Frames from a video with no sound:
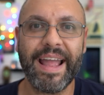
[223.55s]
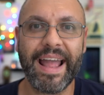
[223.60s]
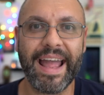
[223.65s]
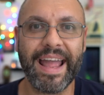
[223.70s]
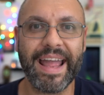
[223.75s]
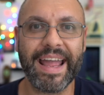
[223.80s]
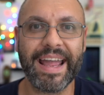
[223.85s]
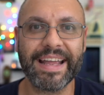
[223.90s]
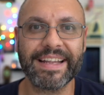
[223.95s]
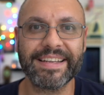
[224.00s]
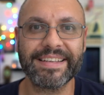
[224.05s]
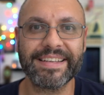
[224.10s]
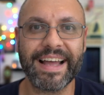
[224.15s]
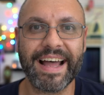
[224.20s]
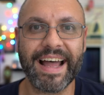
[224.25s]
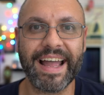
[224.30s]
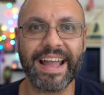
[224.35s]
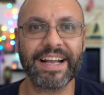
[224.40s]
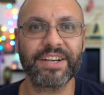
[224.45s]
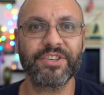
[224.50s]
and
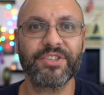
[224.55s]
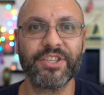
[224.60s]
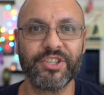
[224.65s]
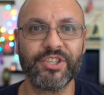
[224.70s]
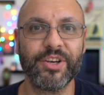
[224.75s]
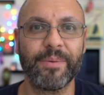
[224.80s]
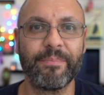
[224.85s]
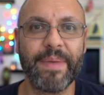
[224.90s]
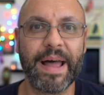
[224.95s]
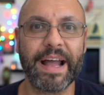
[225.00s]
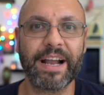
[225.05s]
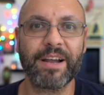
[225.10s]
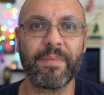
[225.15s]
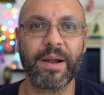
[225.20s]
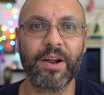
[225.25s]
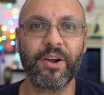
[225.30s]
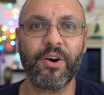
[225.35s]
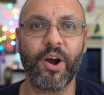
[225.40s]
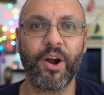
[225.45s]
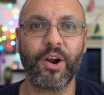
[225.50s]
I actually jumped back in
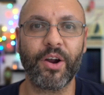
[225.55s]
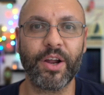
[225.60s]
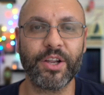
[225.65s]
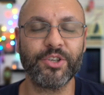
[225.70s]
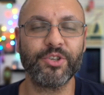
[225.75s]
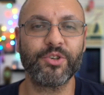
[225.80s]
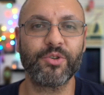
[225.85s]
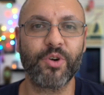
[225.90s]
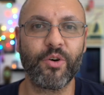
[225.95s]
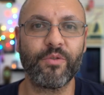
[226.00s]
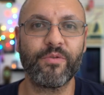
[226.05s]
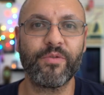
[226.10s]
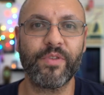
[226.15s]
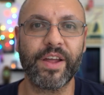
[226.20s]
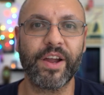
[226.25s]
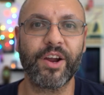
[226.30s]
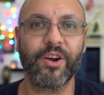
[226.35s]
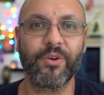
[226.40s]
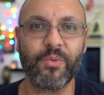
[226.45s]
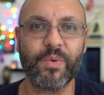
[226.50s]
my car and drove
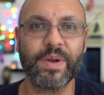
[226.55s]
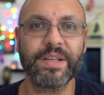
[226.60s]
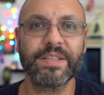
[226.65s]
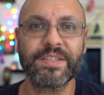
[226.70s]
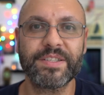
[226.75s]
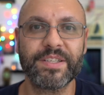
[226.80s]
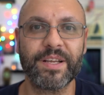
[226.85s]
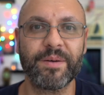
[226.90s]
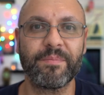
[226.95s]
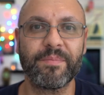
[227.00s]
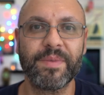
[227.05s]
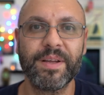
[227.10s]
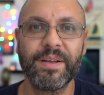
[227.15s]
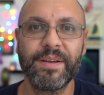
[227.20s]
there with some